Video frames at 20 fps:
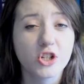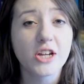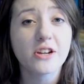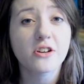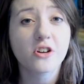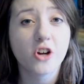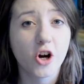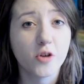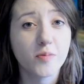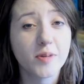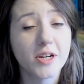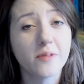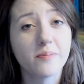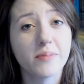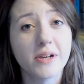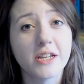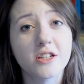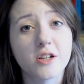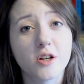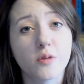Jenna Coleman and
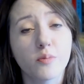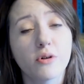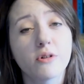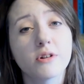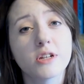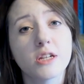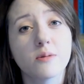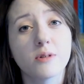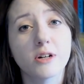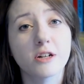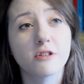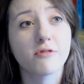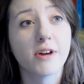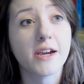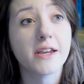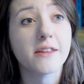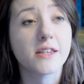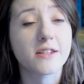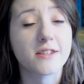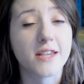Peter Capaldi were
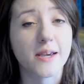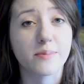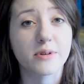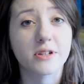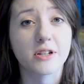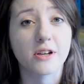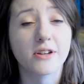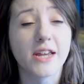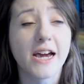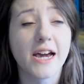great this episode,